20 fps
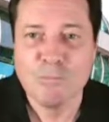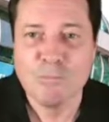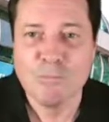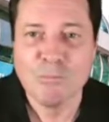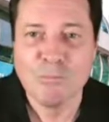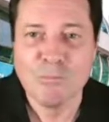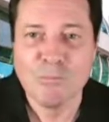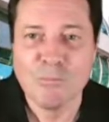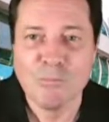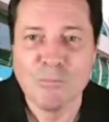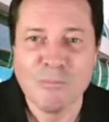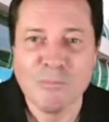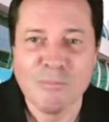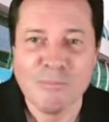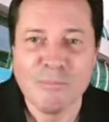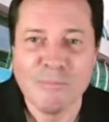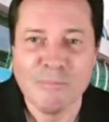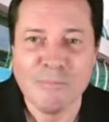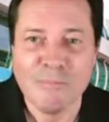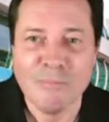
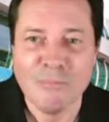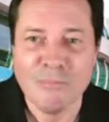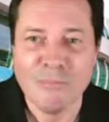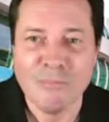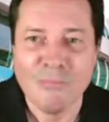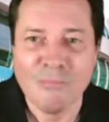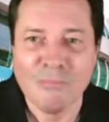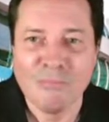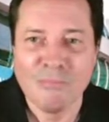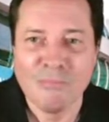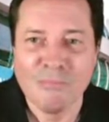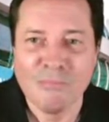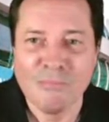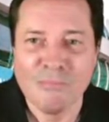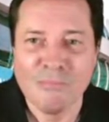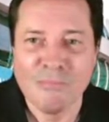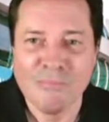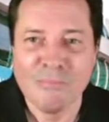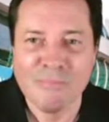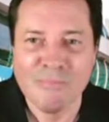
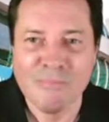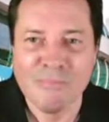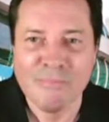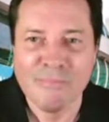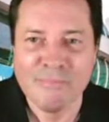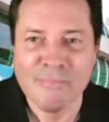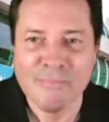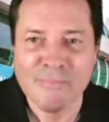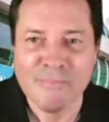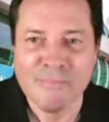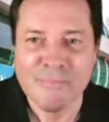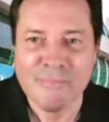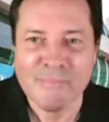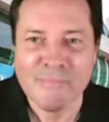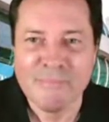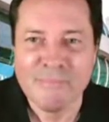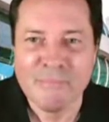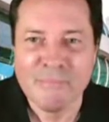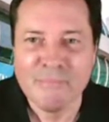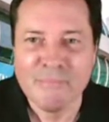
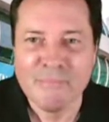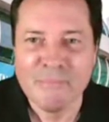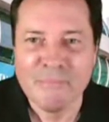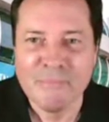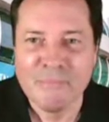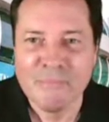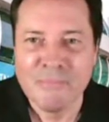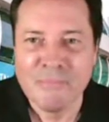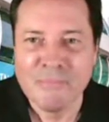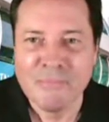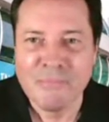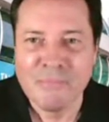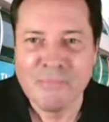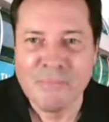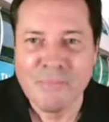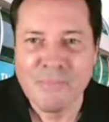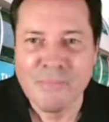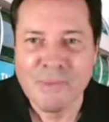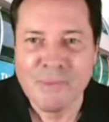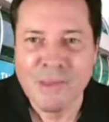
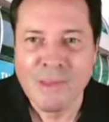(not speaking)